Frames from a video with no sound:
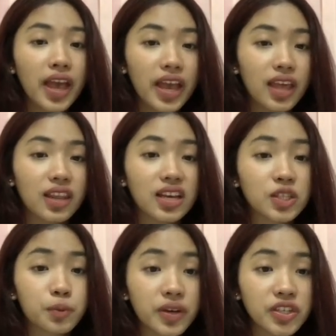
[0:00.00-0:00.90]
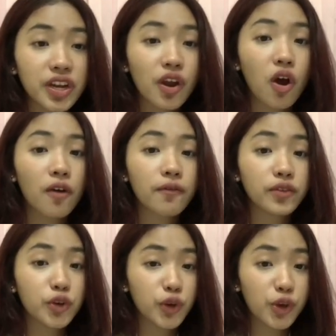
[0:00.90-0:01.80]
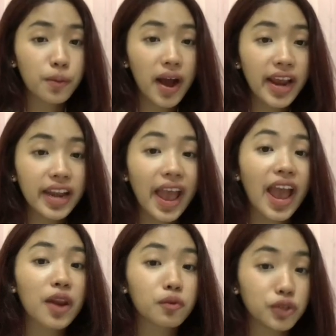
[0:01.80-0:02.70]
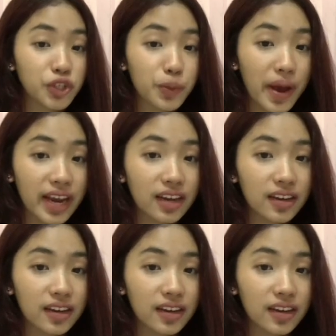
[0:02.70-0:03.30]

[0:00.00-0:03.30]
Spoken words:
in the expression of do you mind and would you mind.